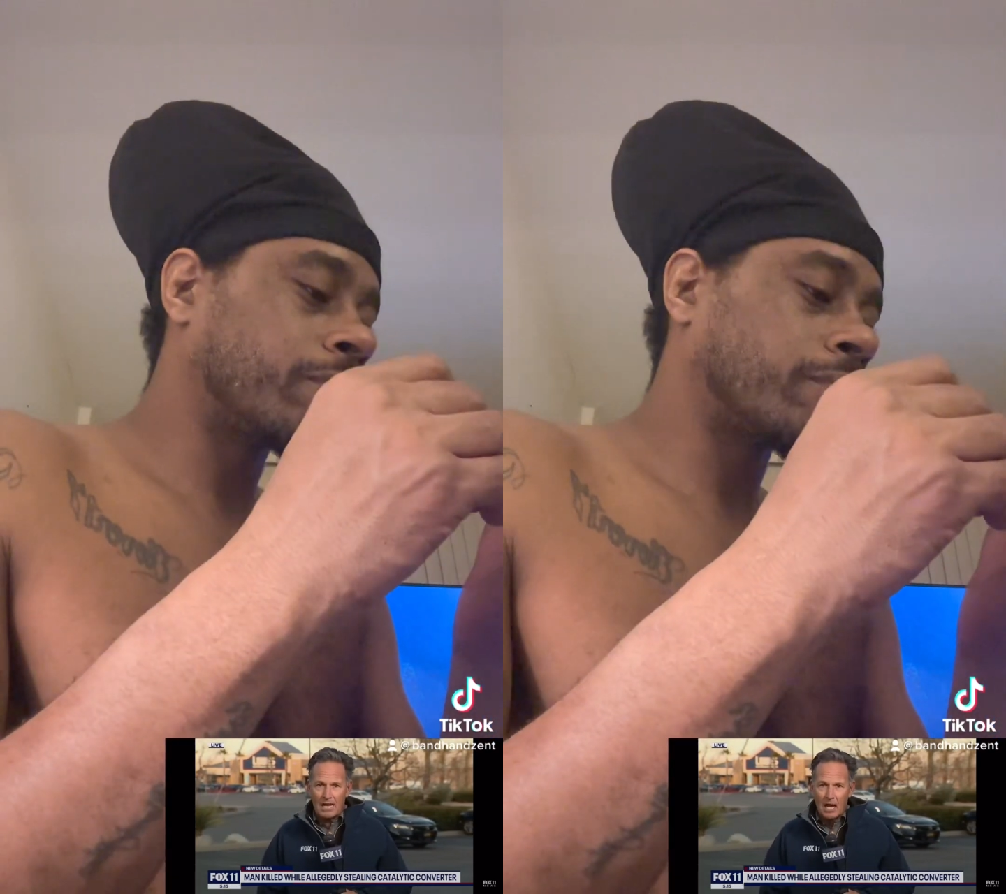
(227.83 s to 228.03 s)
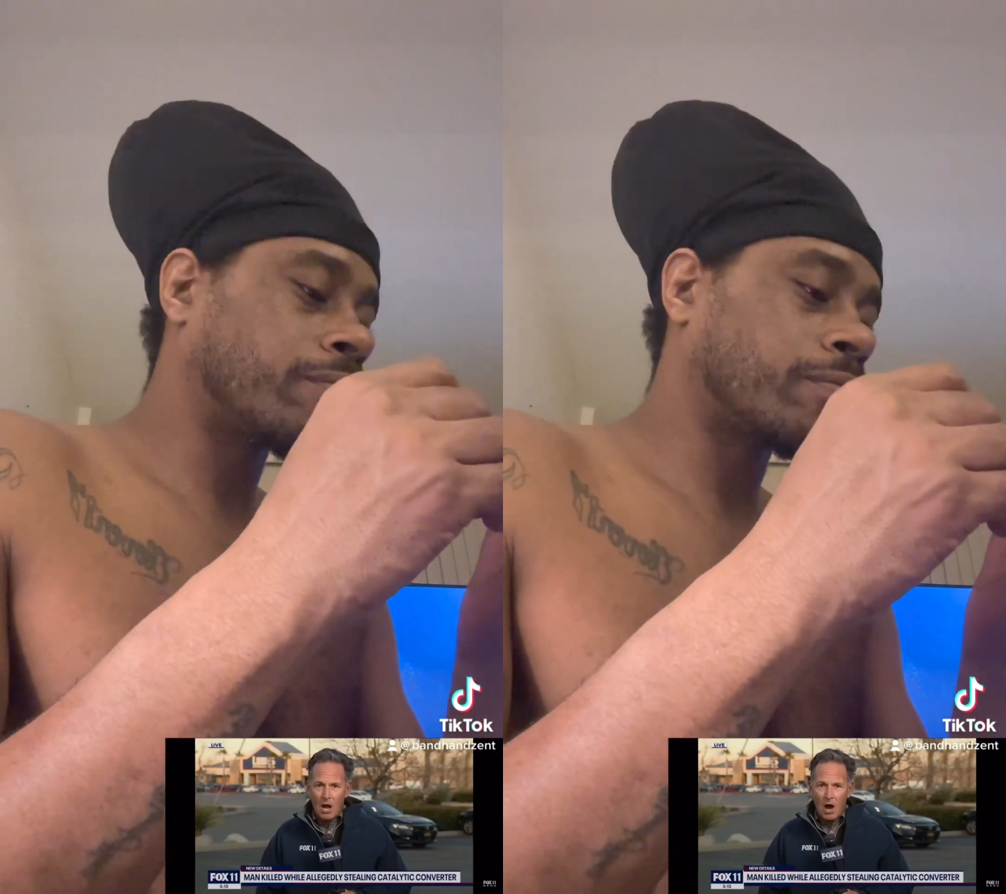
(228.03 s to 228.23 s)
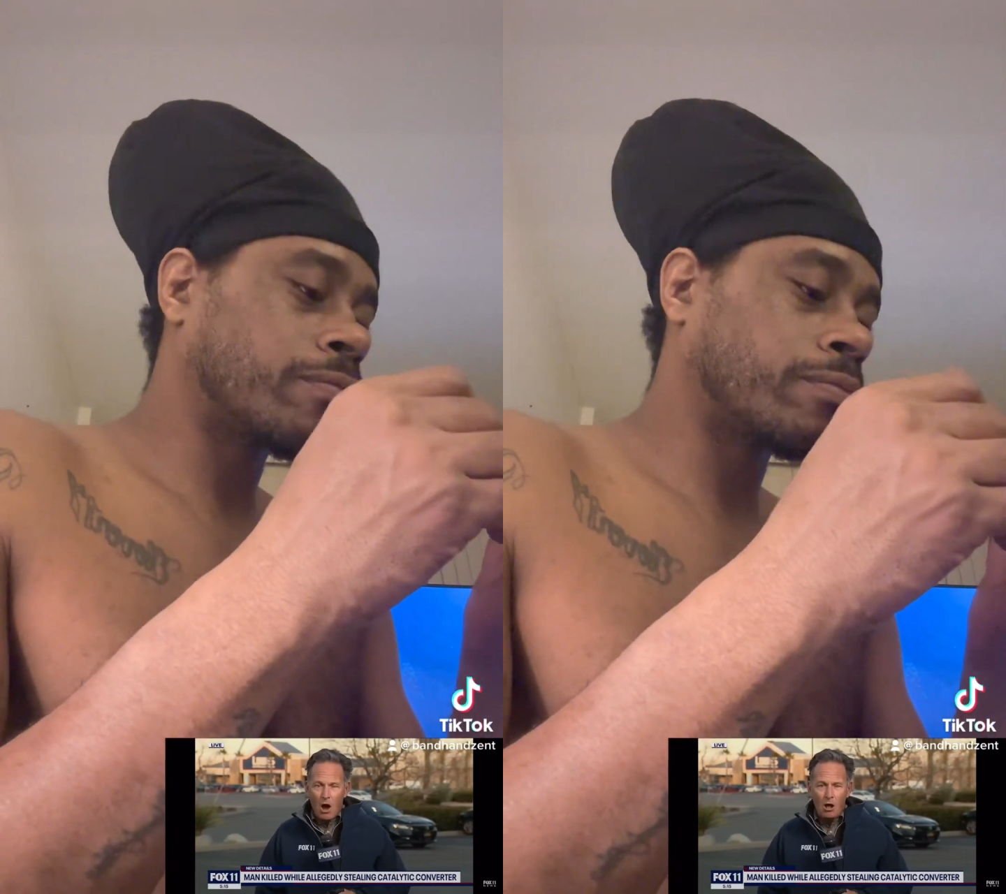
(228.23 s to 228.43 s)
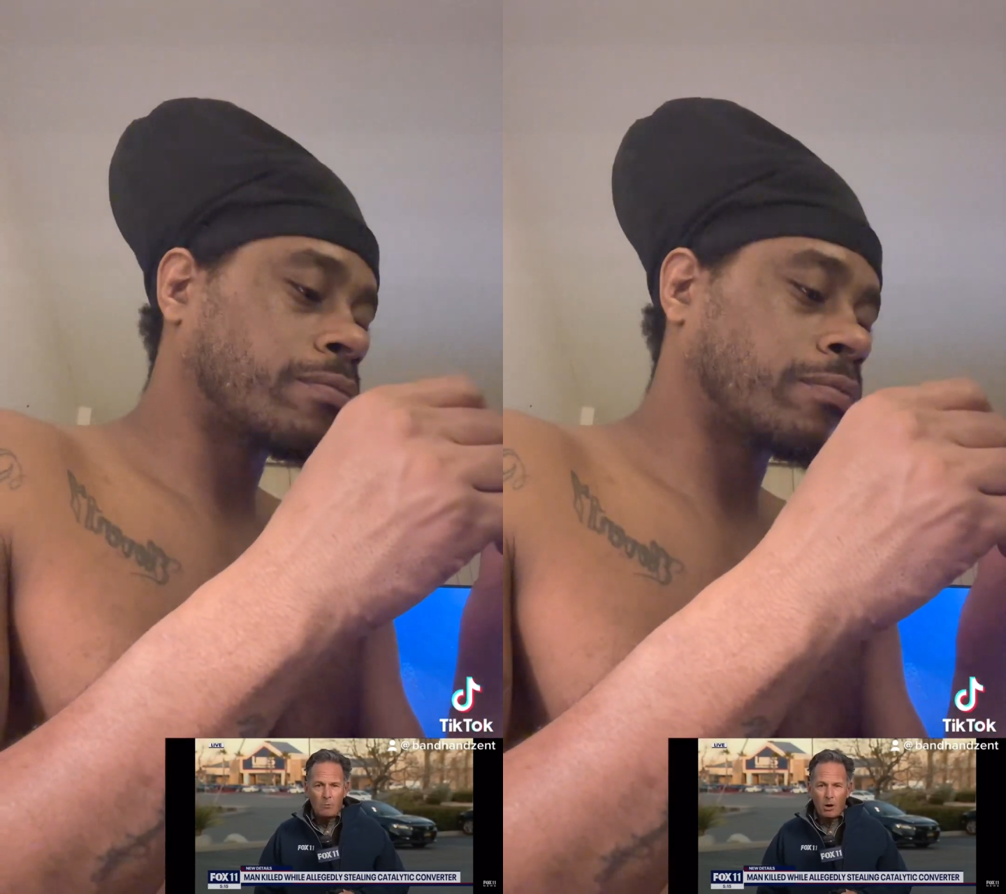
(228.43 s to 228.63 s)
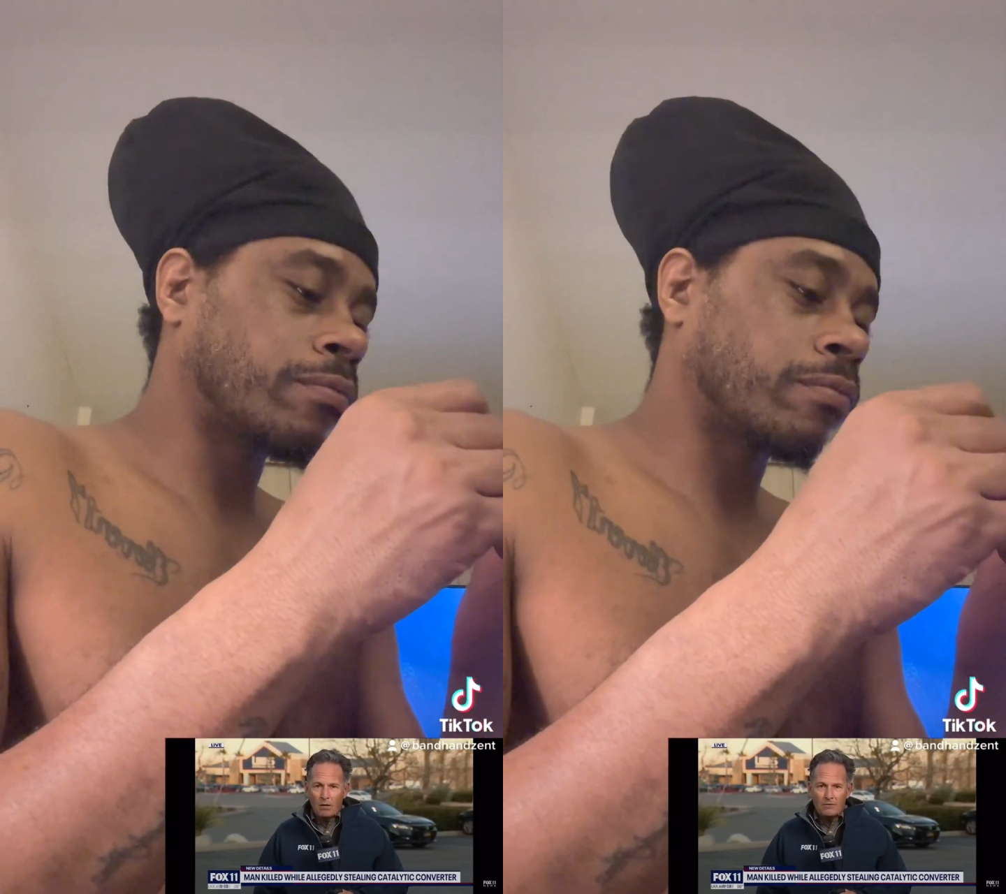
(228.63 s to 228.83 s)
say,
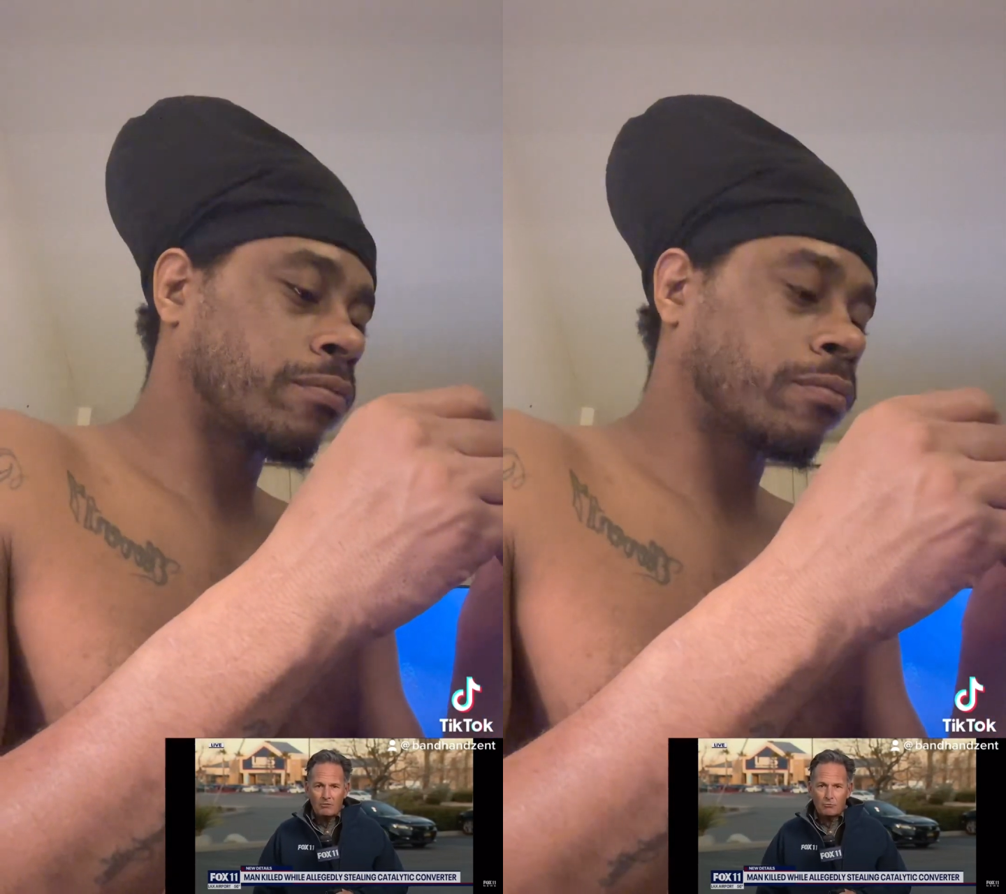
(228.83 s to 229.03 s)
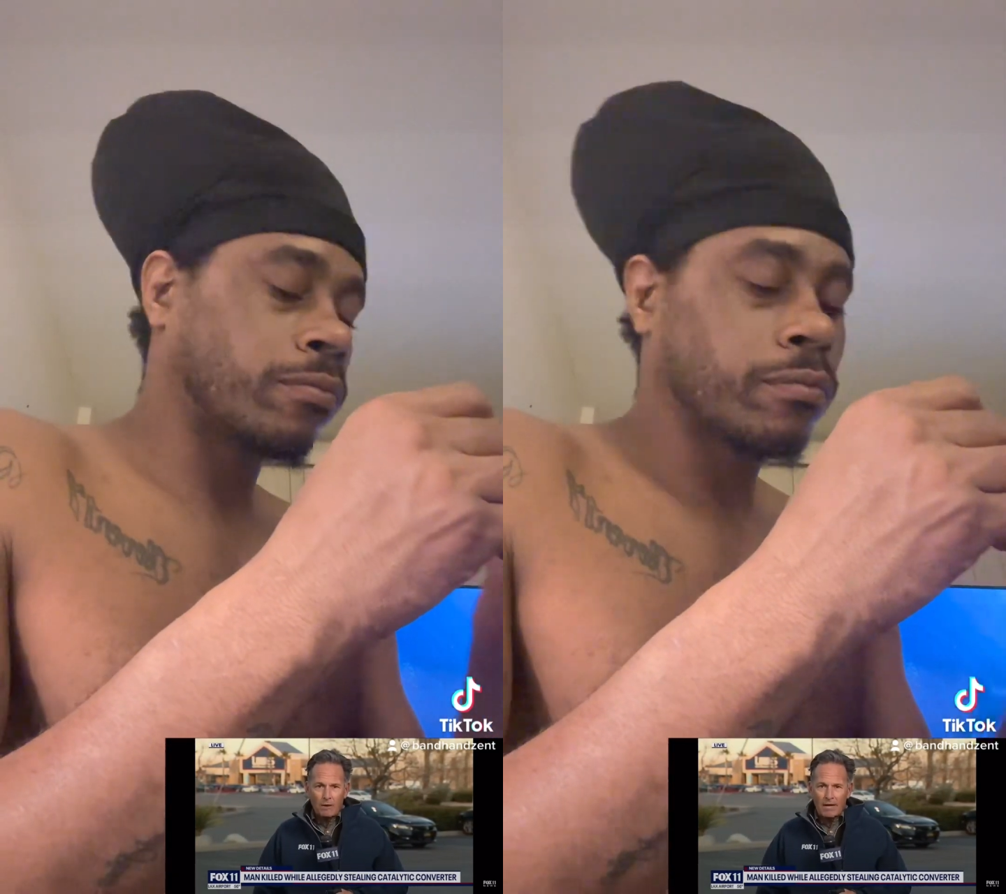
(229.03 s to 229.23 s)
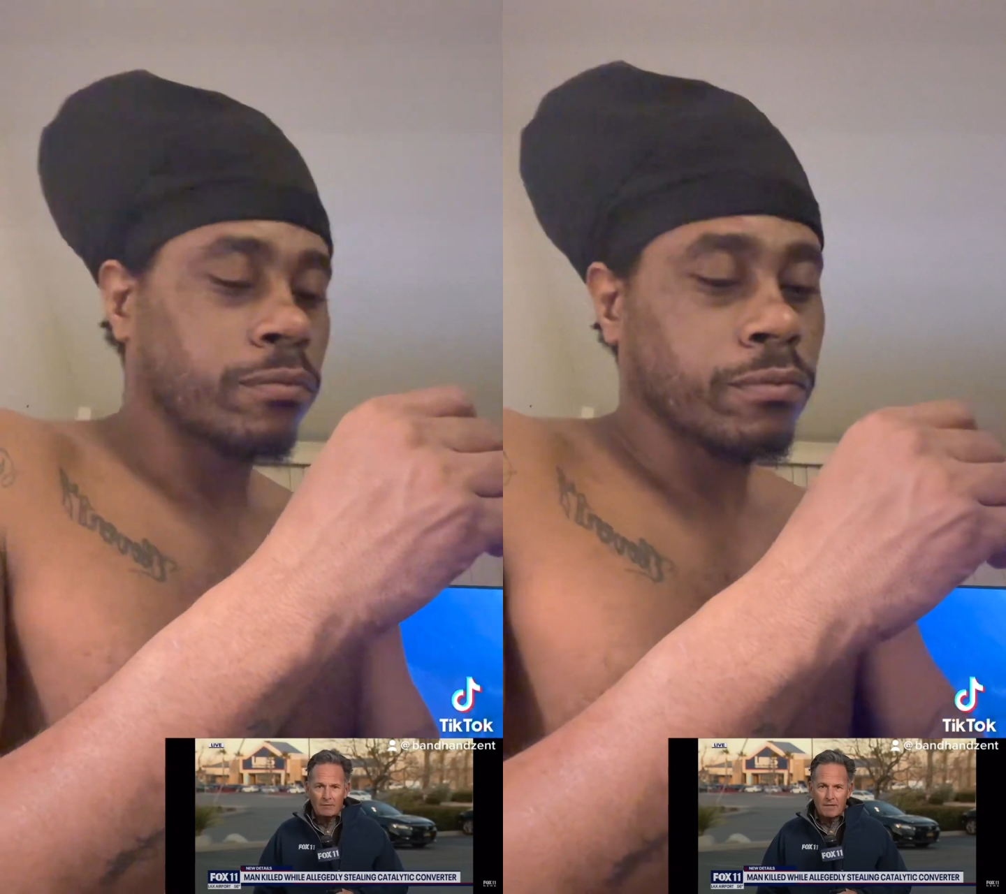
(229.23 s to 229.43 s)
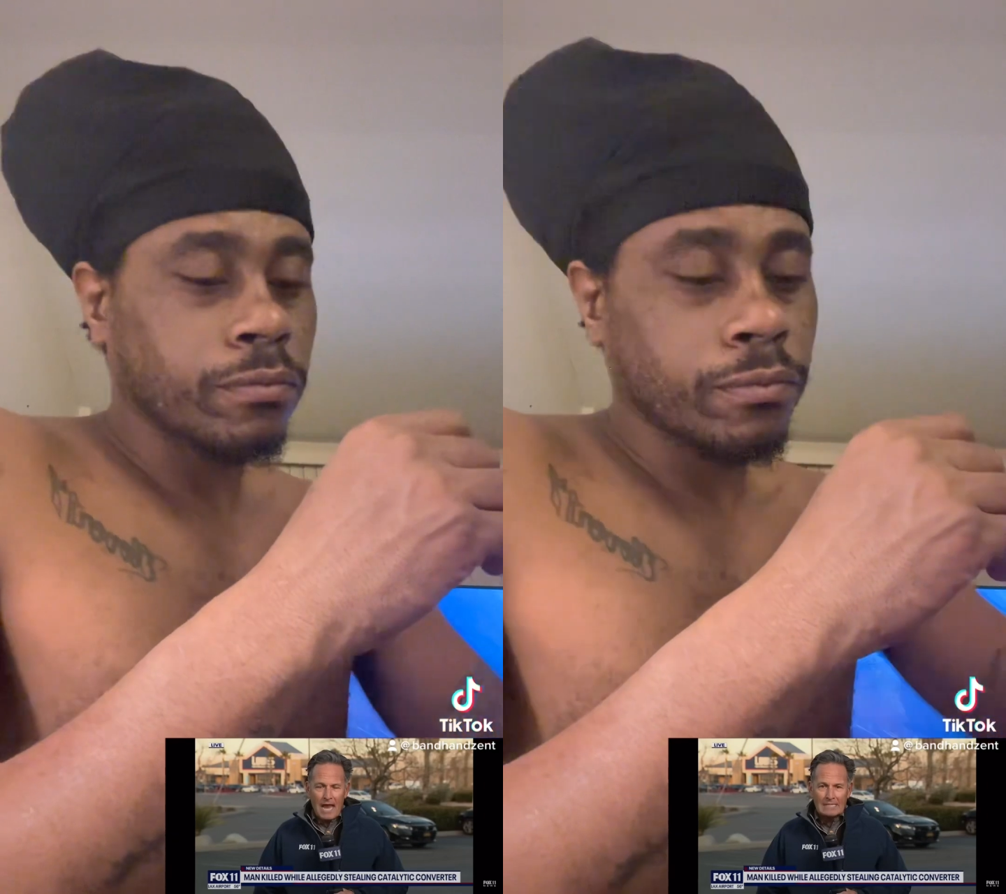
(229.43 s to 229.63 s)
all part of this ring